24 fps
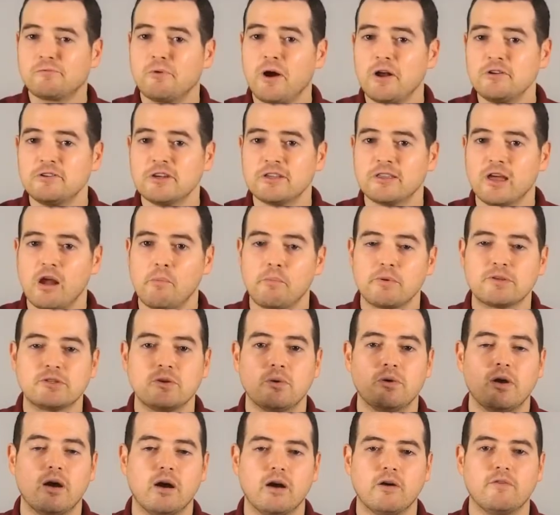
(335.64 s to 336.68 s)
for watching another
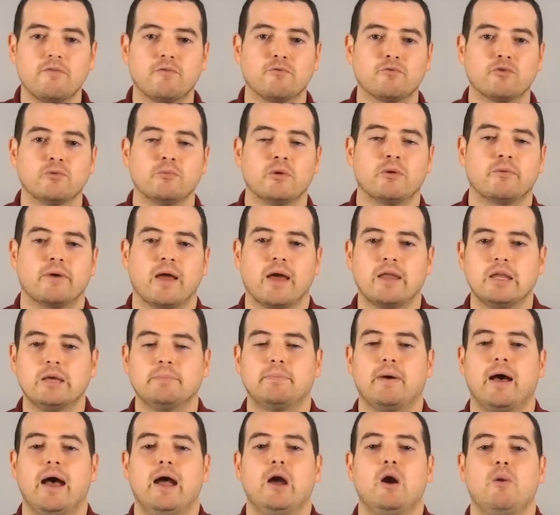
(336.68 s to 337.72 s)
episode of Rumor
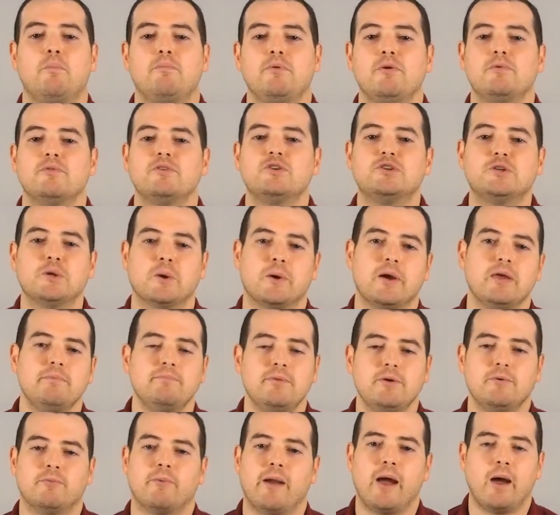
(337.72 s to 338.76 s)
Roundup. I hope you enjoyed
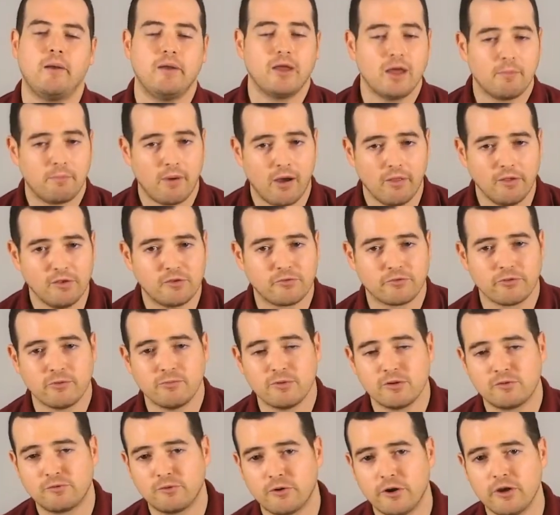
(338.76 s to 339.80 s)
me rounding up all these
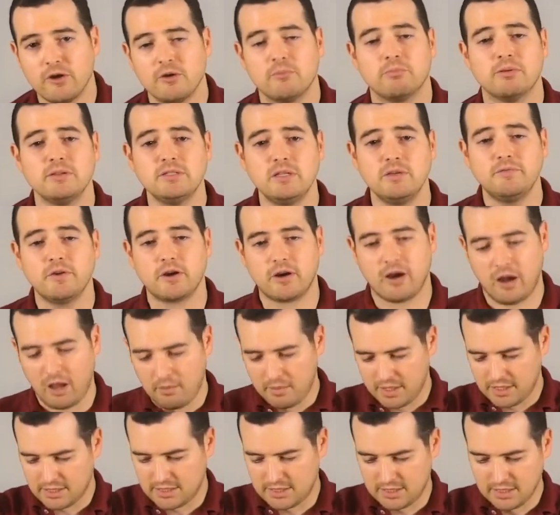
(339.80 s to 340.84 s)
rumors for you. Please leave your
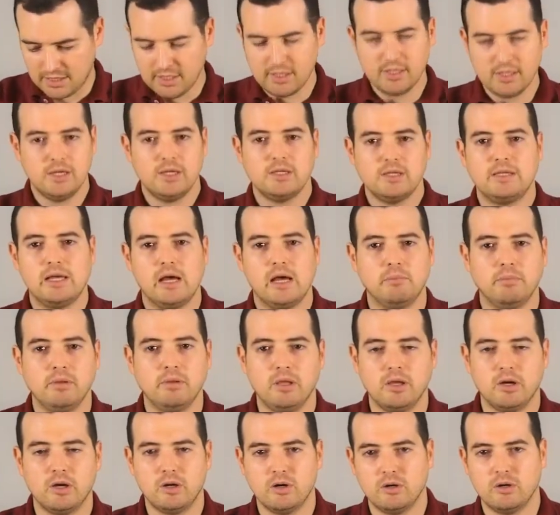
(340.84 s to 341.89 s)
comments down
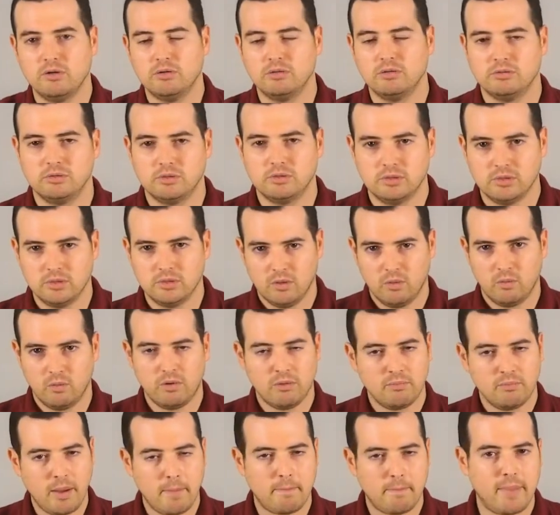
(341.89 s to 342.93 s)
below
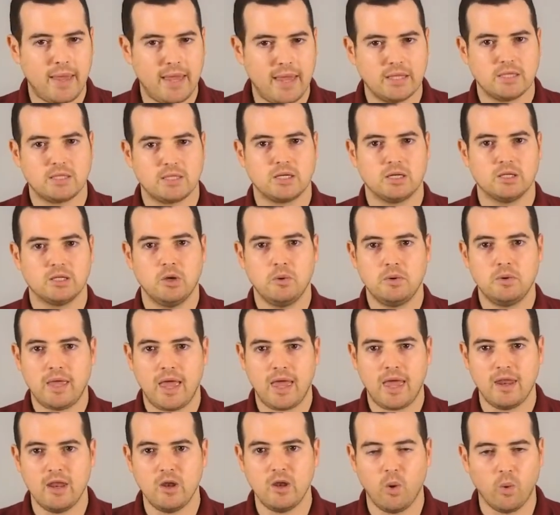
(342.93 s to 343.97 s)
where my pants are
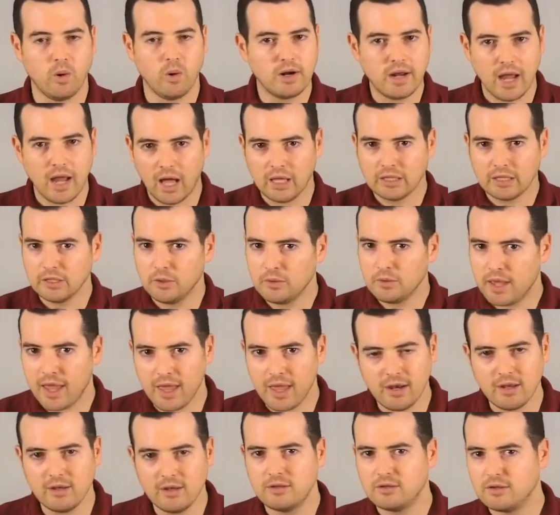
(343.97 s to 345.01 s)
located or not
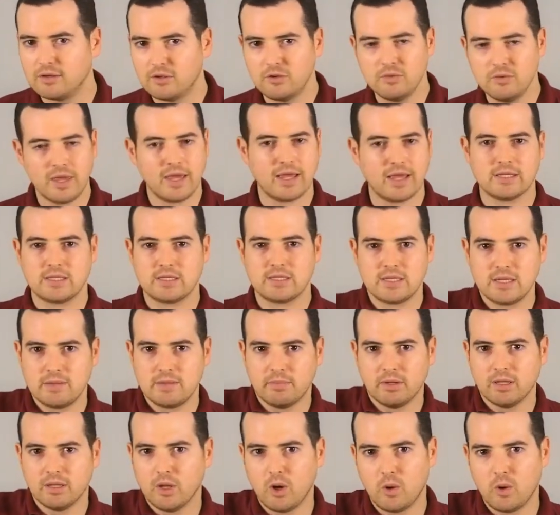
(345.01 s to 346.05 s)
located. You can't see
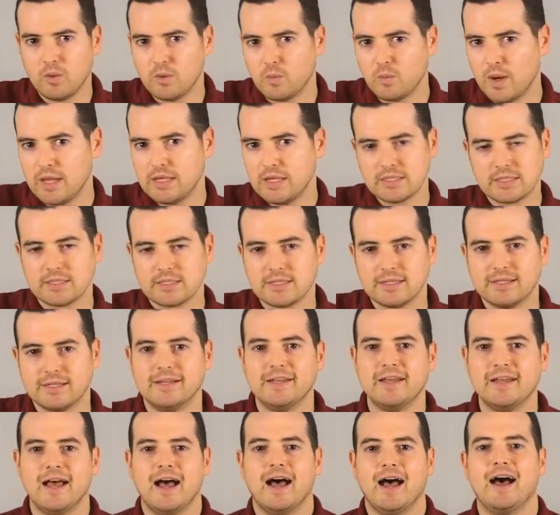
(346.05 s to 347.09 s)
below the waist.
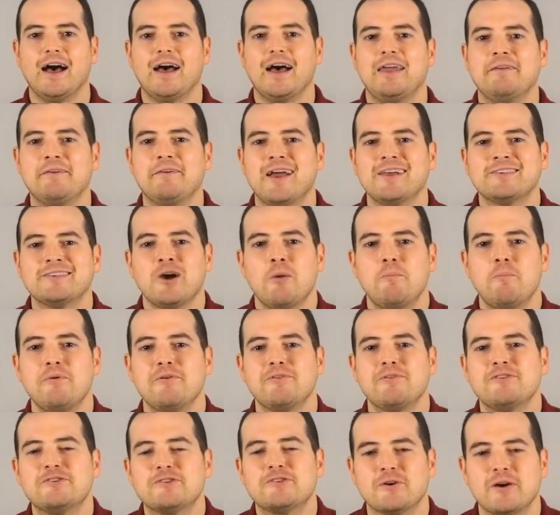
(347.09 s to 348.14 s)
Anyway, guys, hope
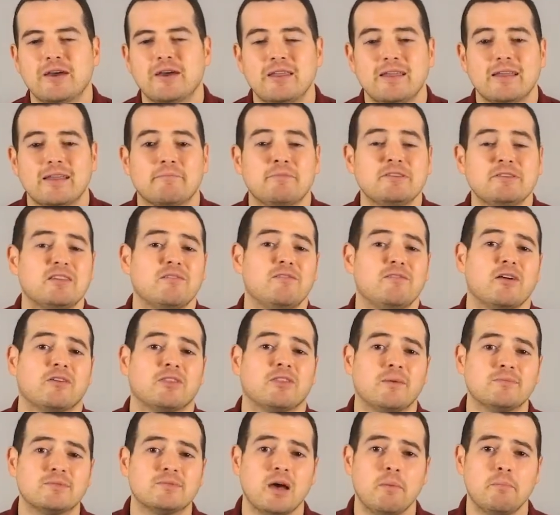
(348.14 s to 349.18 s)
you enjoyed. Please give the video a
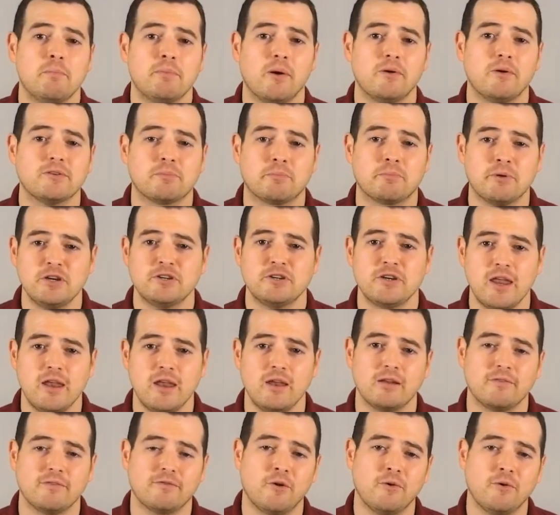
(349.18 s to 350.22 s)
thumbs up. We always appreciate
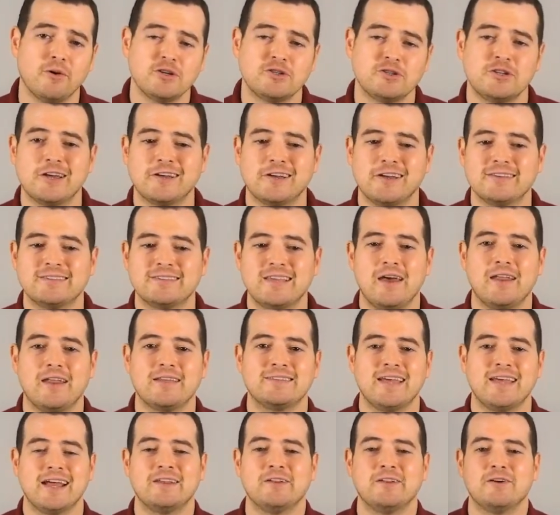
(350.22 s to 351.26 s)
it. Of course, check us out at
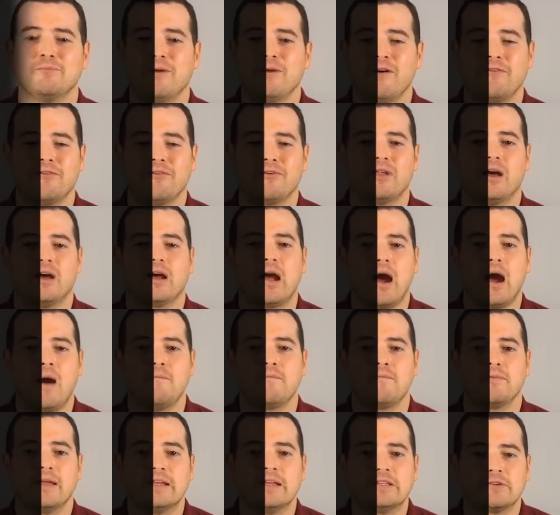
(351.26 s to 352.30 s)
technobuffalo.com
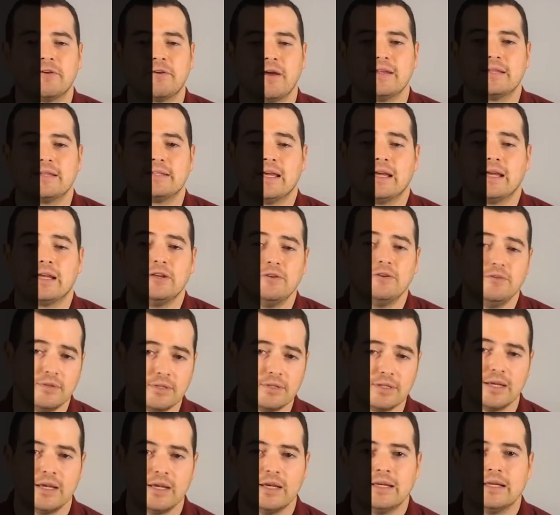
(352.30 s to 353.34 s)
for the latest and greatest tech
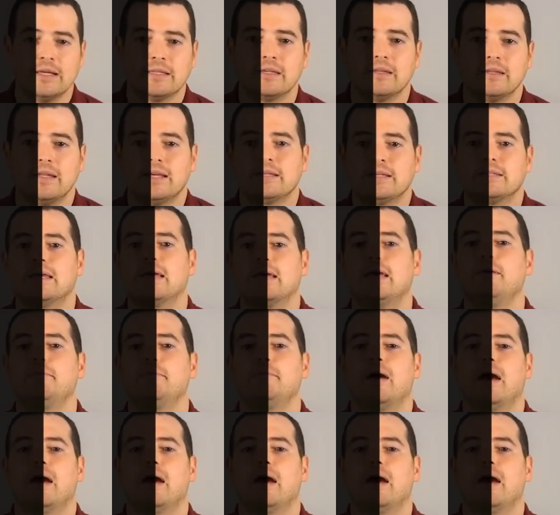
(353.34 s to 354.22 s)
news. Till next time,